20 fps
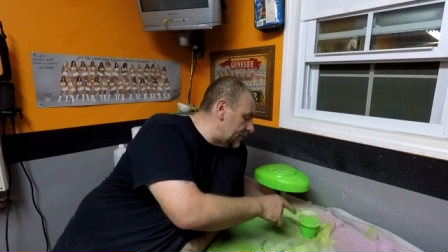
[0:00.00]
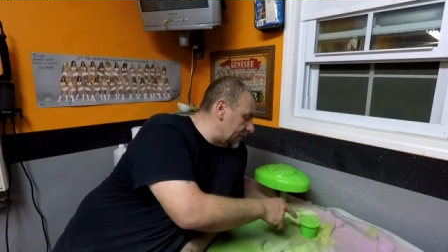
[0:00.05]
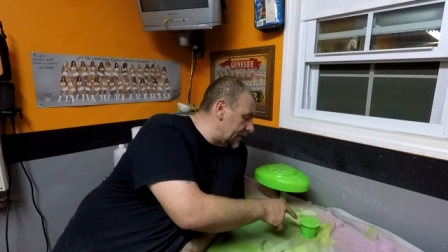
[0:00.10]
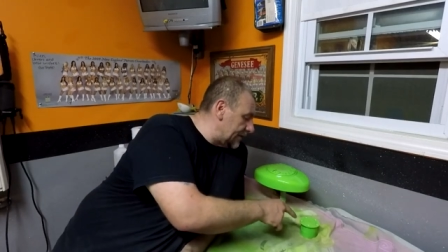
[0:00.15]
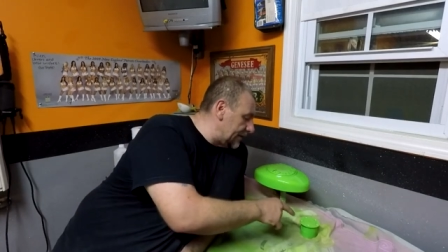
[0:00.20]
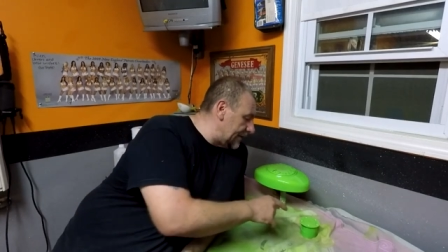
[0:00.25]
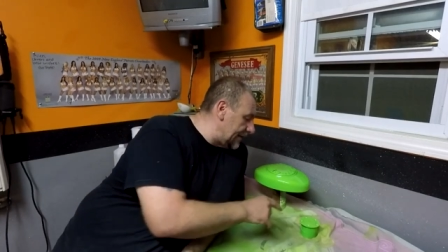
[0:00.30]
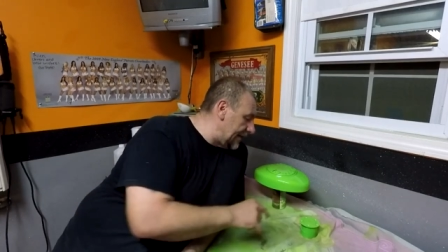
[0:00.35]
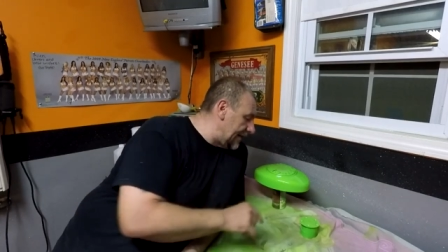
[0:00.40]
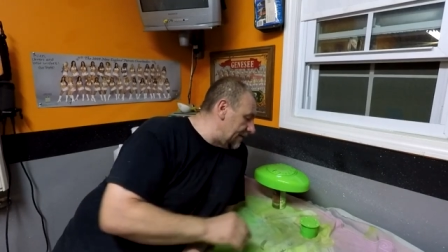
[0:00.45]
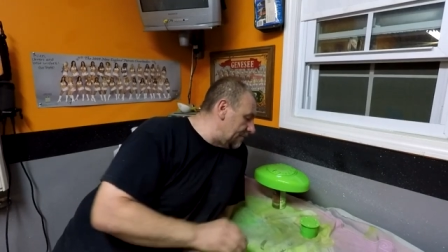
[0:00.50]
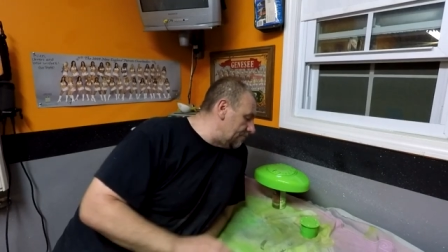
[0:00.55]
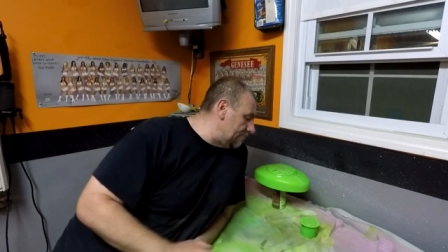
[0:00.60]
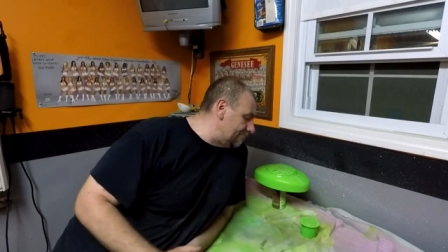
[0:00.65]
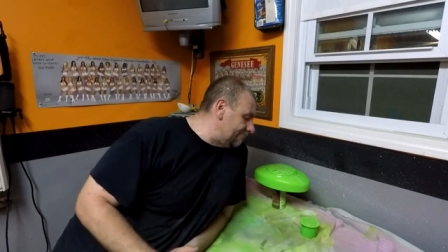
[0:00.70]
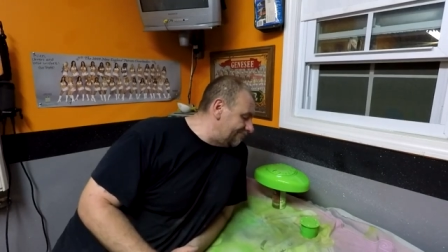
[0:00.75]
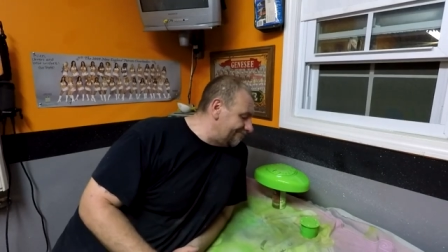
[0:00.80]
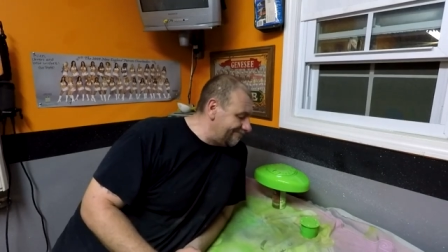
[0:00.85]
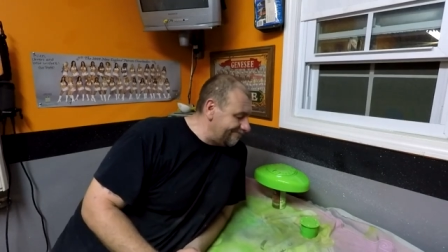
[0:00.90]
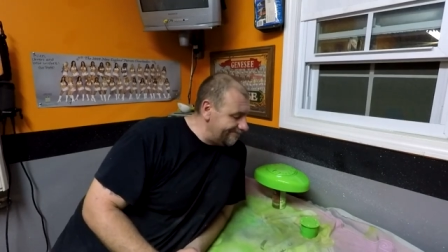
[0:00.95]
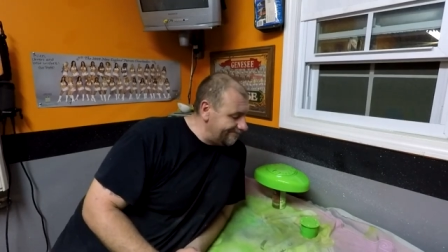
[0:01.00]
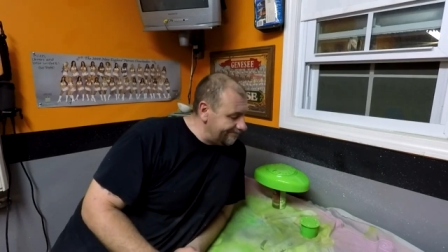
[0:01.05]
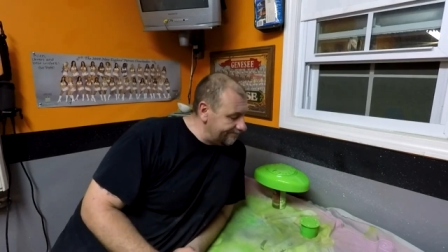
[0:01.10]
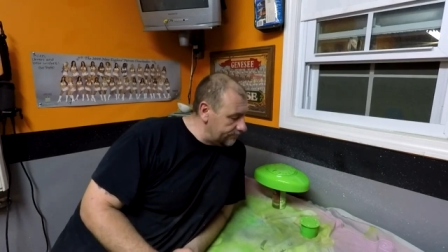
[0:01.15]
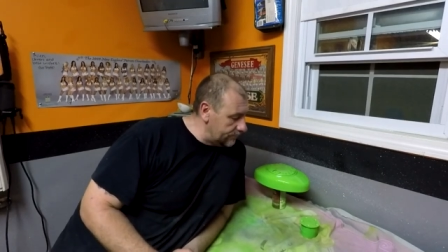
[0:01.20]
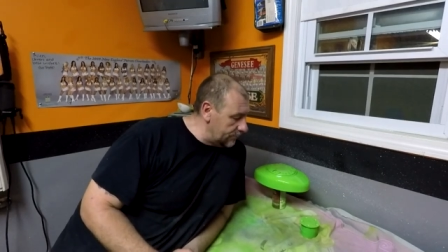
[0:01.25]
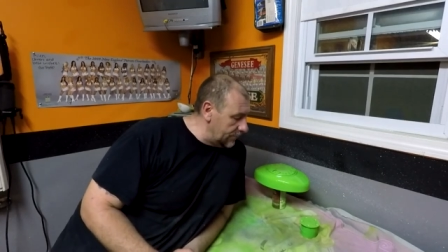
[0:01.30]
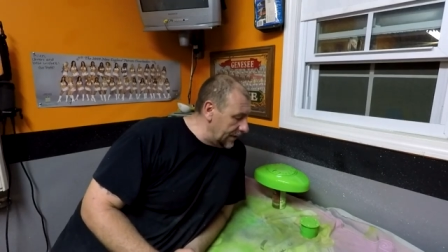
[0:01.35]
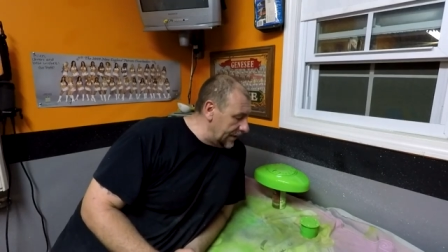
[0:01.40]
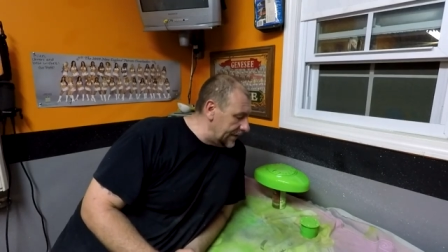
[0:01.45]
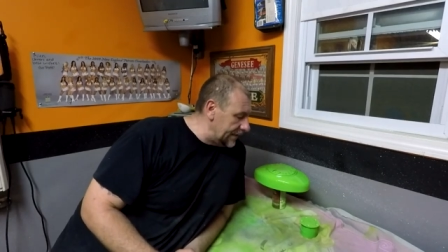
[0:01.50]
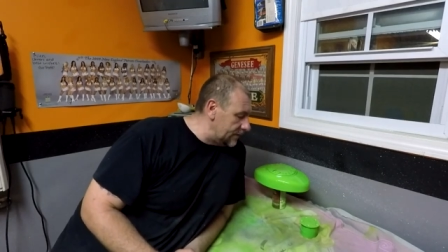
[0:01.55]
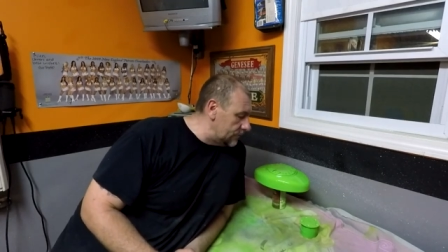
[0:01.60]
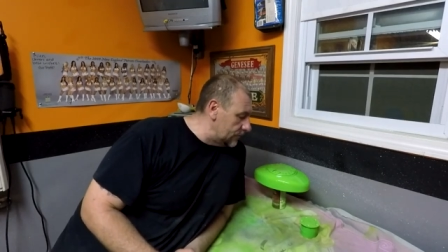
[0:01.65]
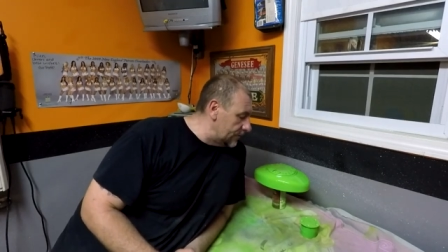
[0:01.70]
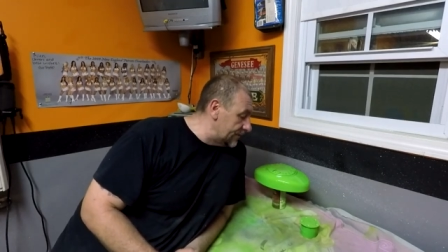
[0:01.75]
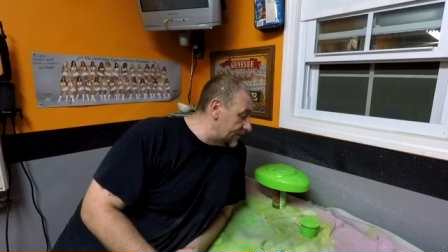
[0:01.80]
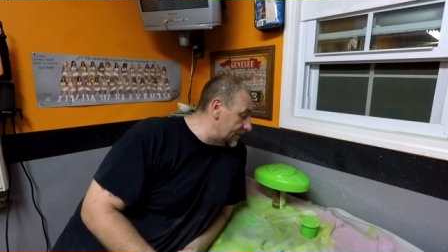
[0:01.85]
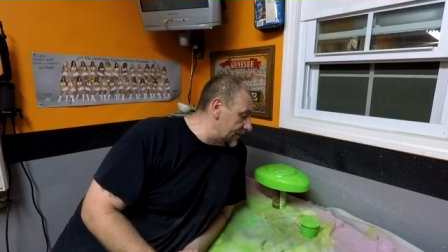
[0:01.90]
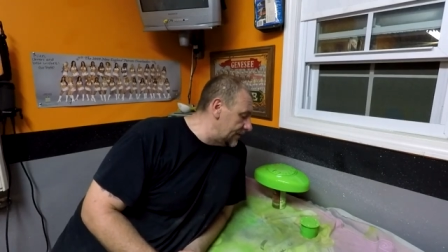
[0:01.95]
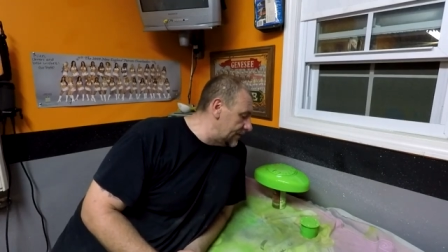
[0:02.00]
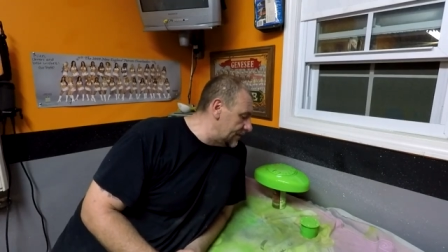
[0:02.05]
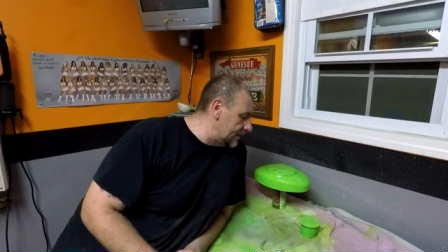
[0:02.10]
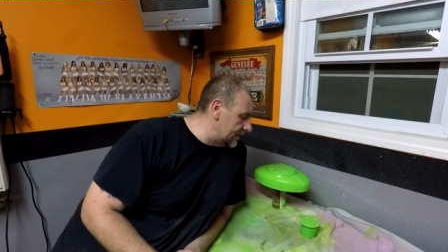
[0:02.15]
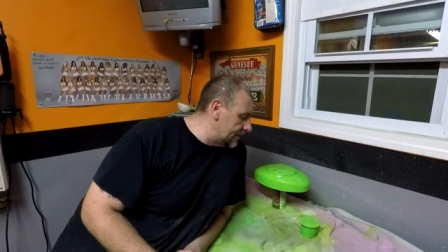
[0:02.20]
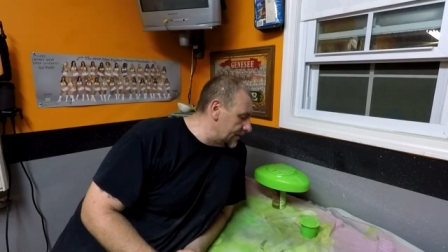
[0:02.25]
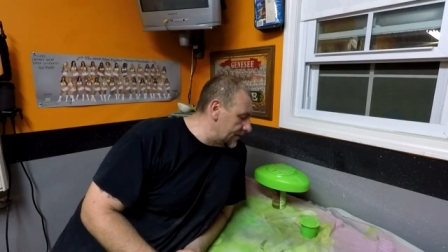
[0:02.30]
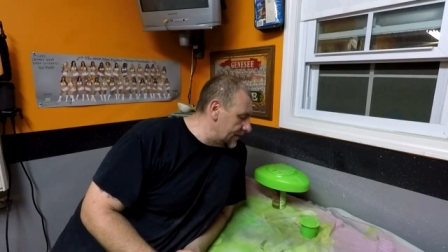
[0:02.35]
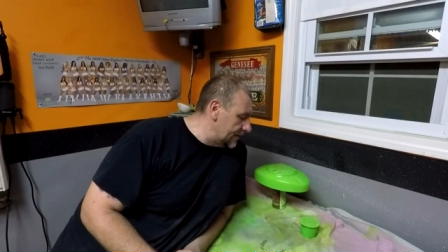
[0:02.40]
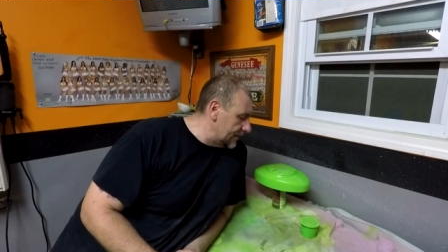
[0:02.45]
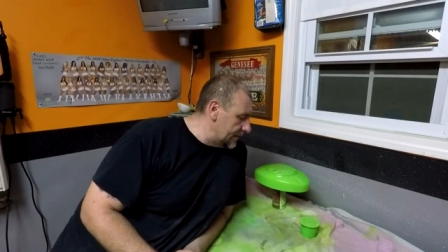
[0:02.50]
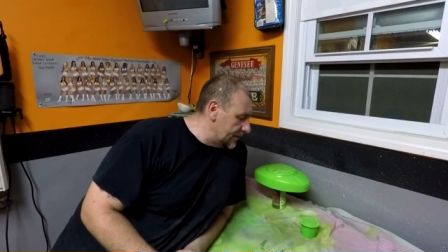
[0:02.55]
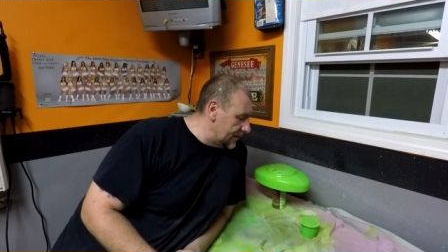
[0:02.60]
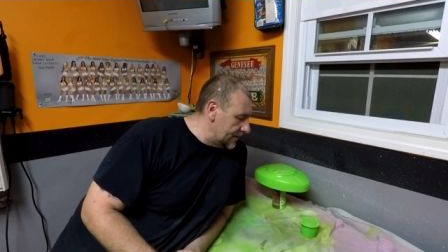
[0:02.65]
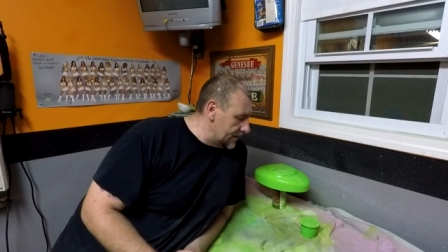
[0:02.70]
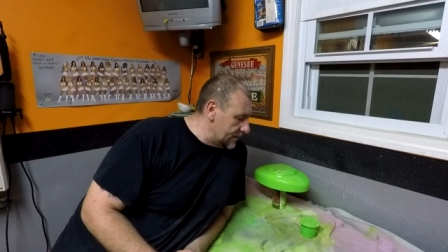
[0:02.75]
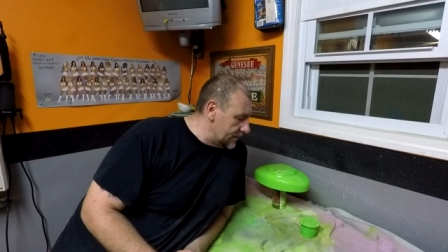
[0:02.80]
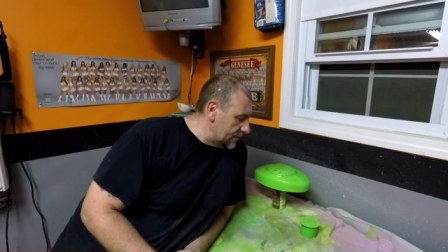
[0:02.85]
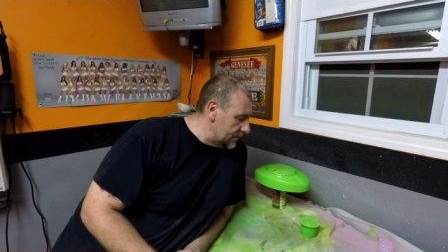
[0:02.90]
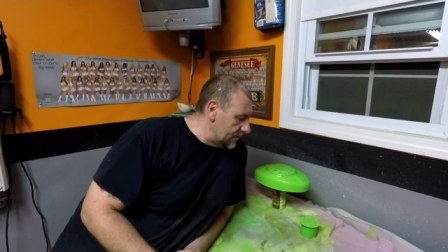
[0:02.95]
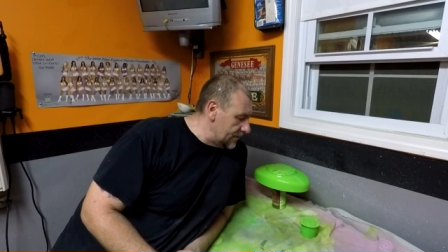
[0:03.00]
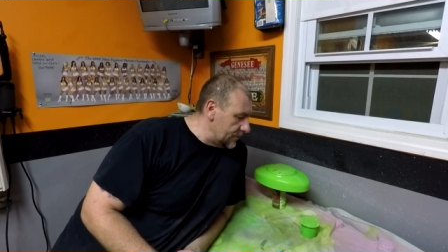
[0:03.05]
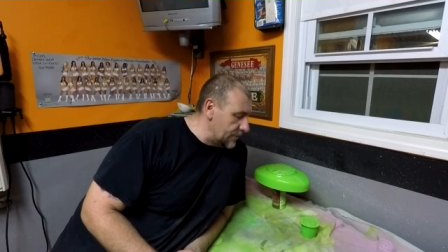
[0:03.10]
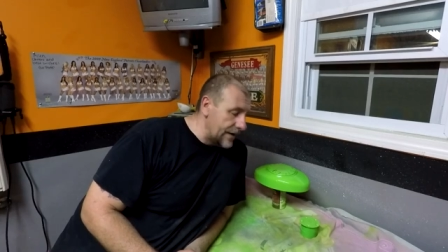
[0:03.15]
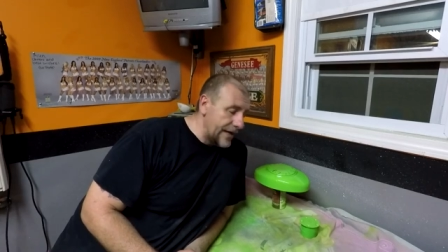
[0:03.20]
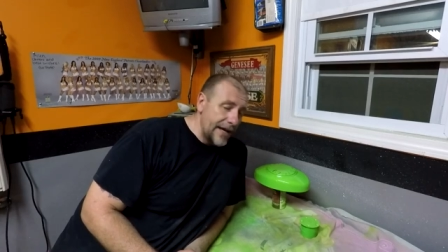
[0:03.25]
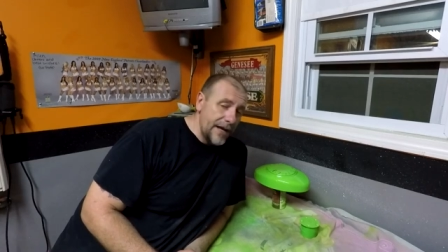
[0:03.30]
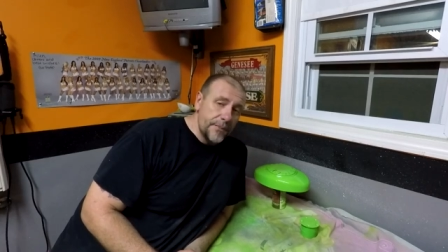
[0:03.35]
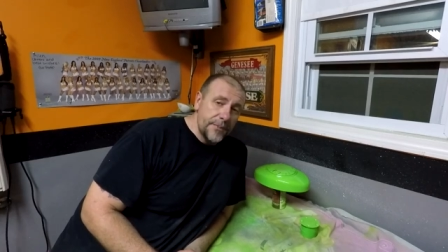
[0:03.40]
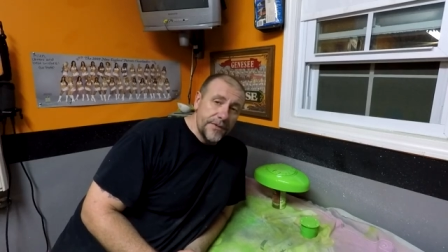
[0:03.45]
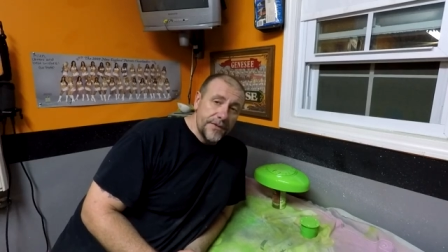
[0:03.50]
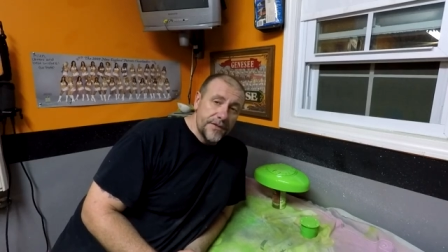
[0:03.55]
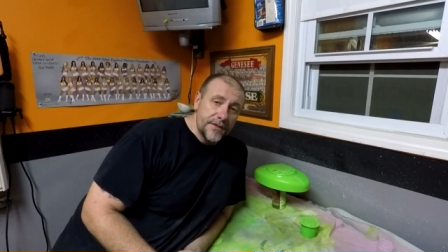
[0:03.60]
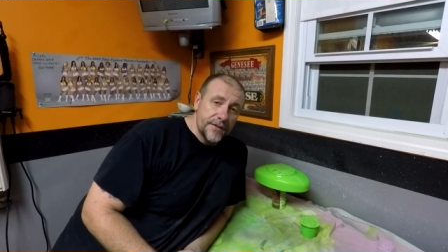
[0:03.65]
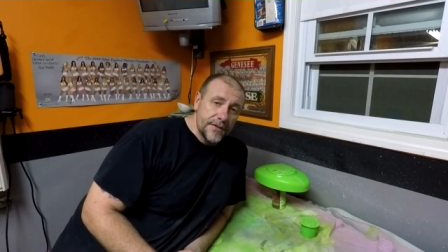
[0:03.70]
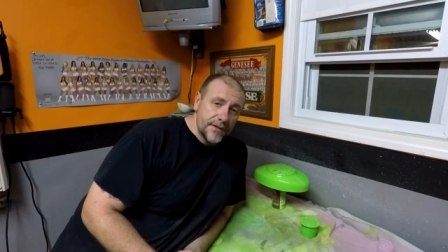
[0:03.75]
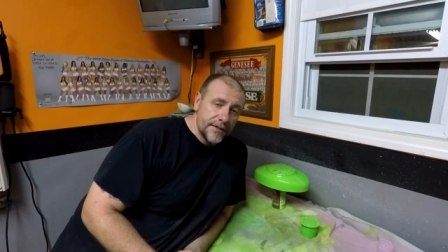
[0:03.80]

but that might, we'll see. See what happens.